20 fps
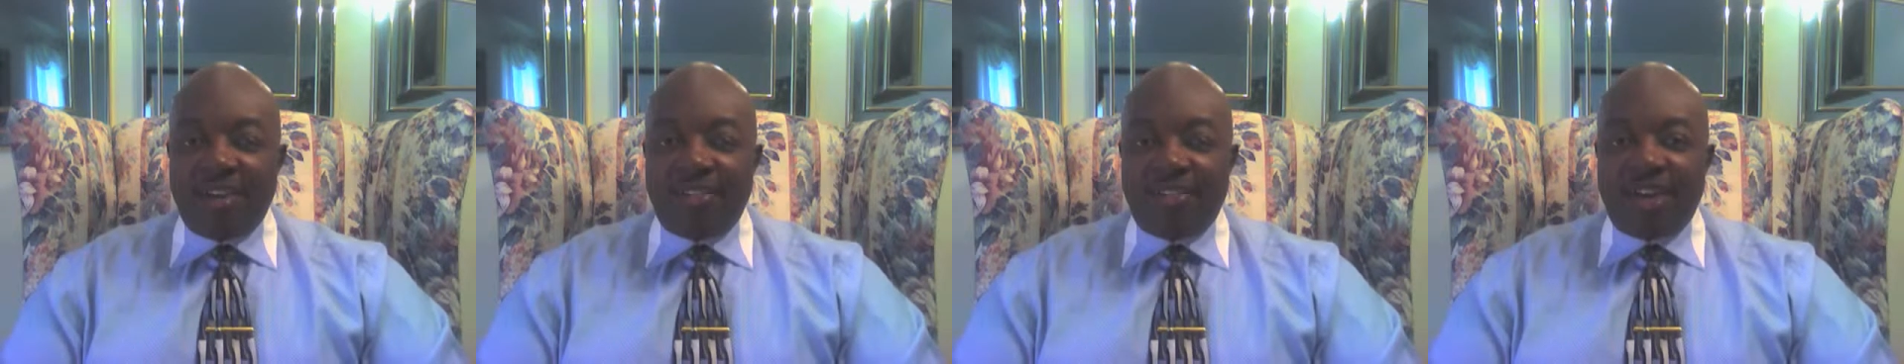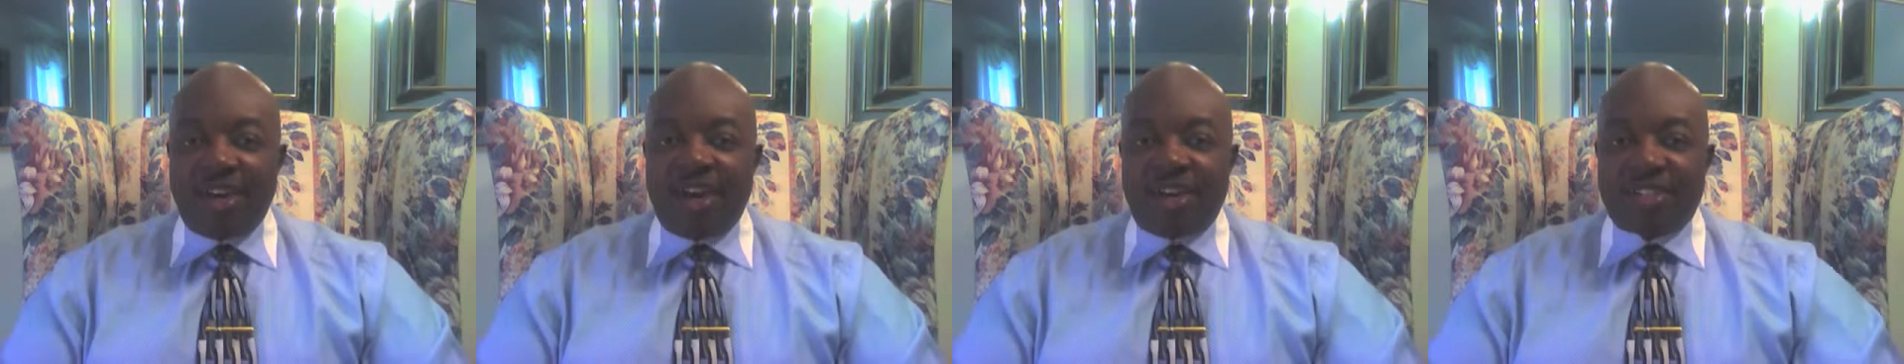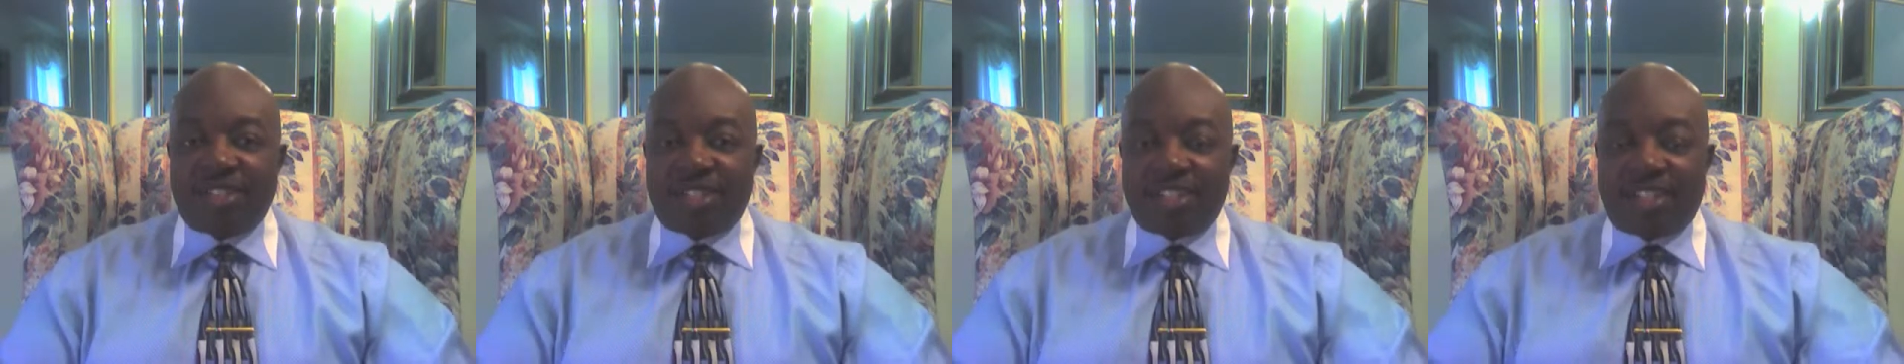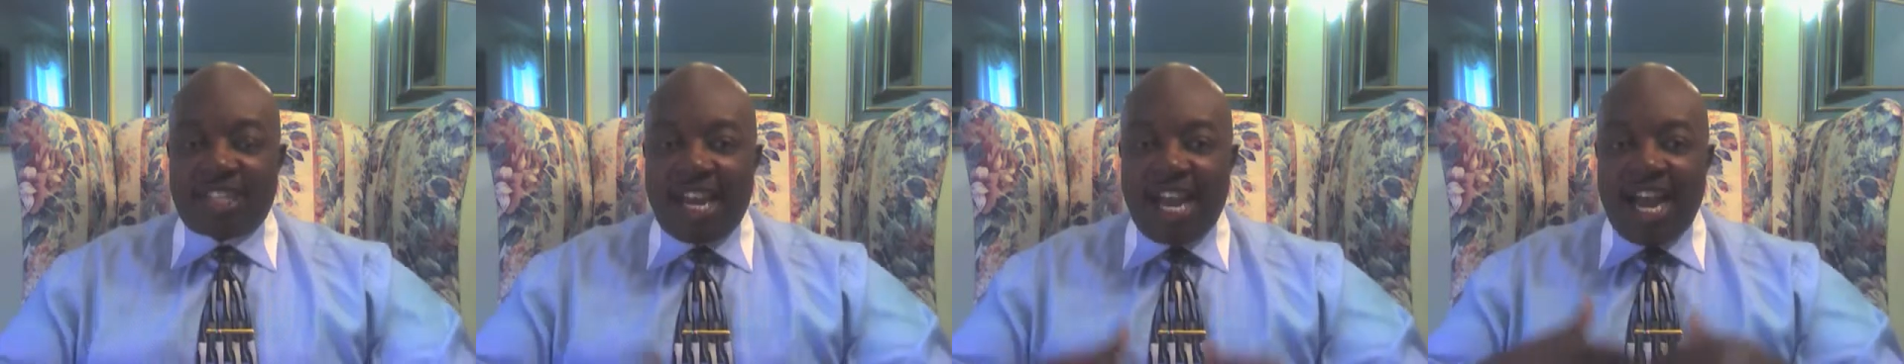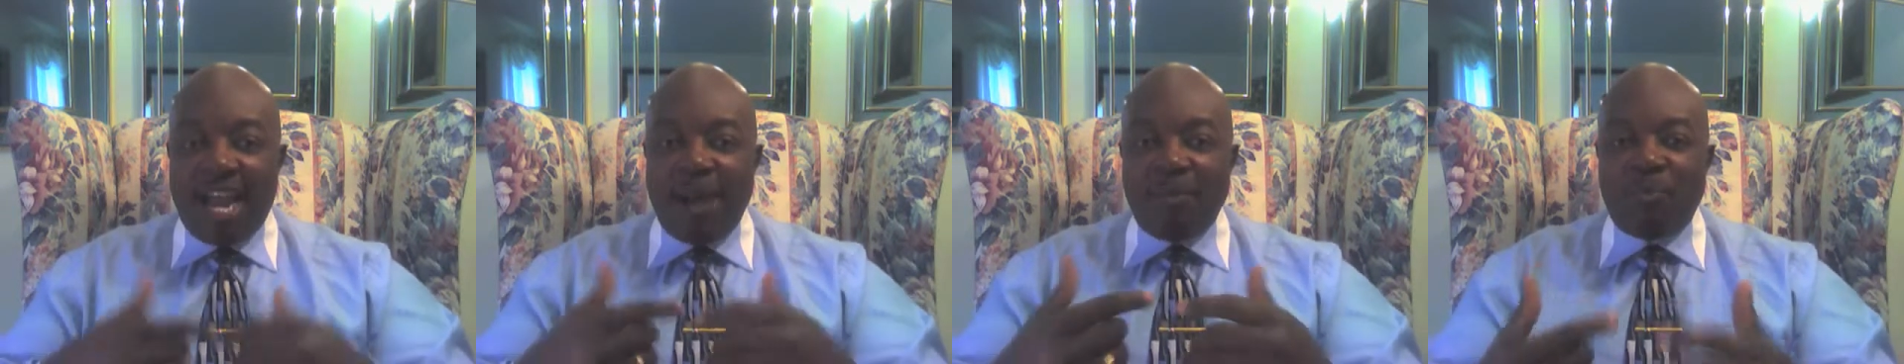there's the
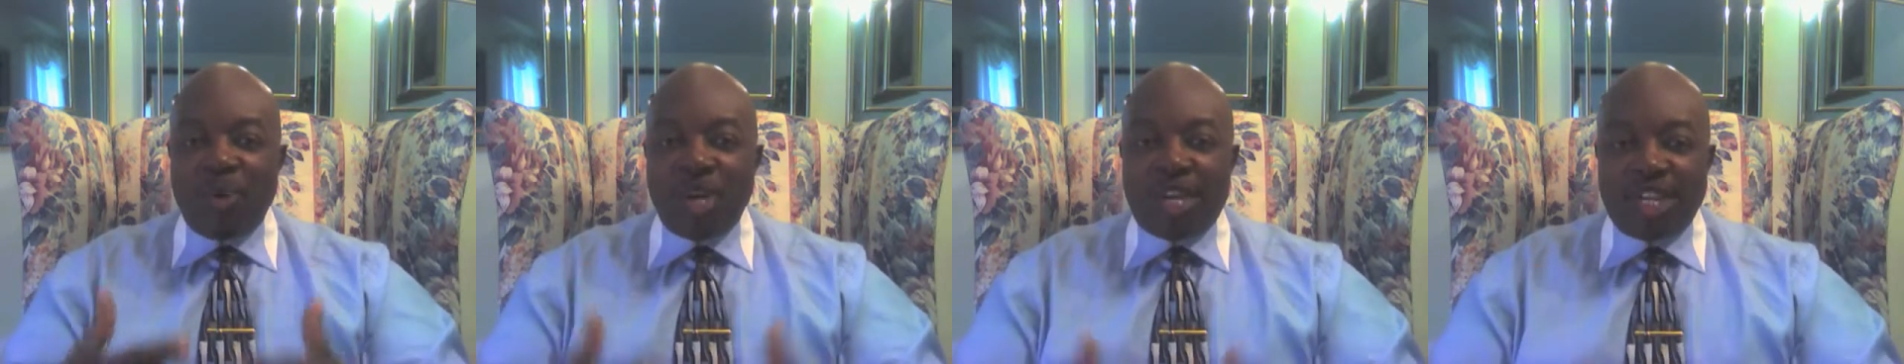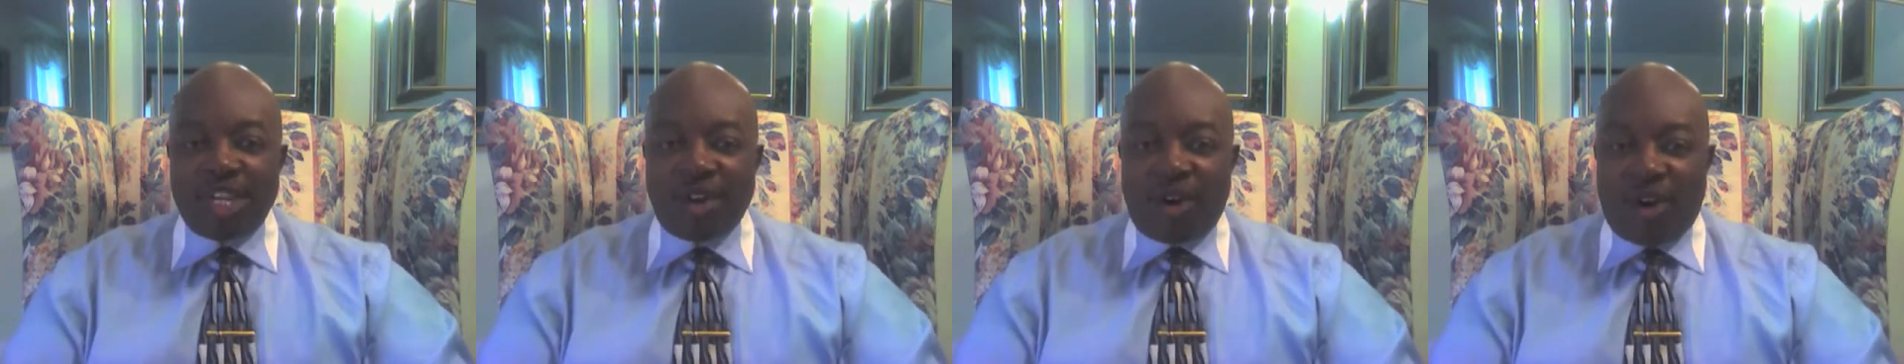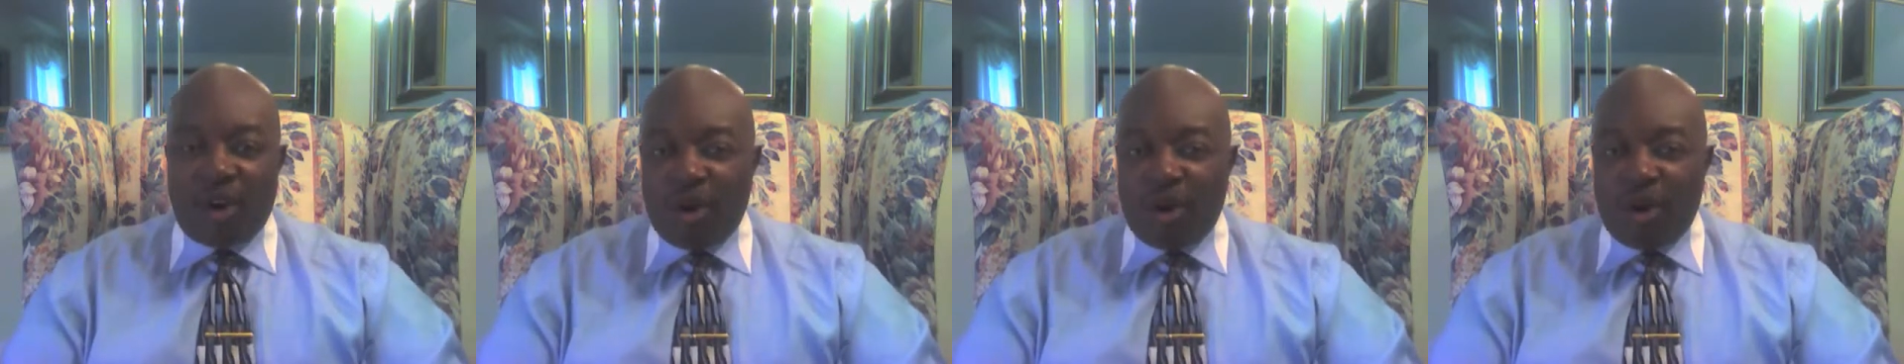time we can